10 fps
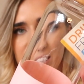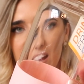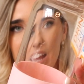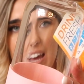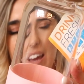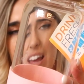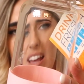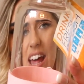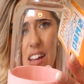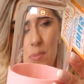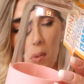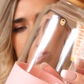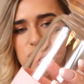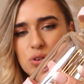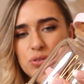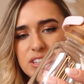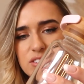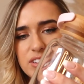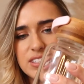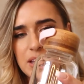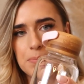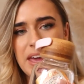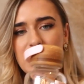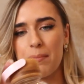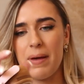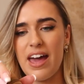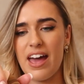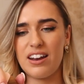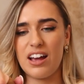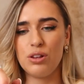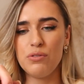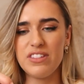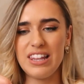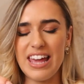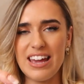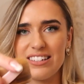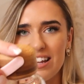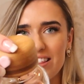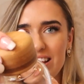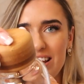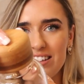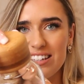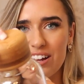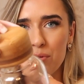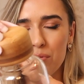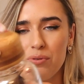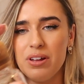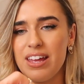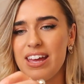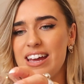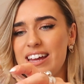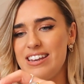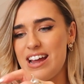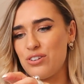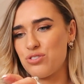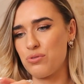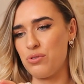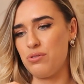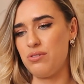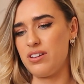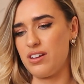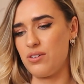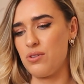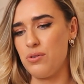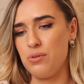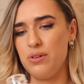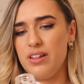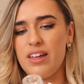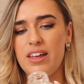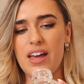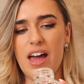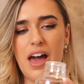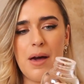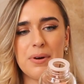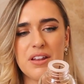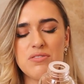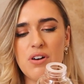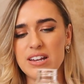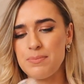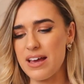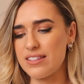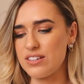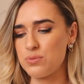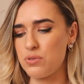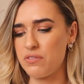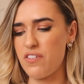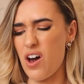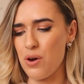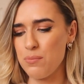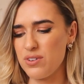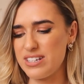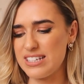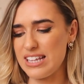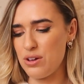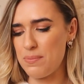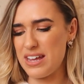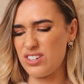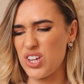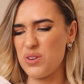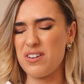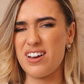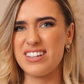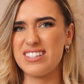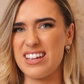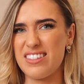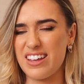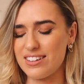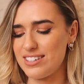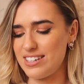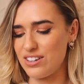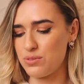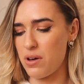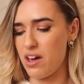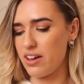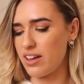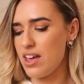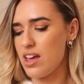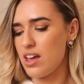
Like a, a glass bottle and it's got this like pink bit and I love the lid, like the lid's like all natural and cool. Um, but I thought I'd pick this one up for home because it's a little bit too nice, I think, to take to work.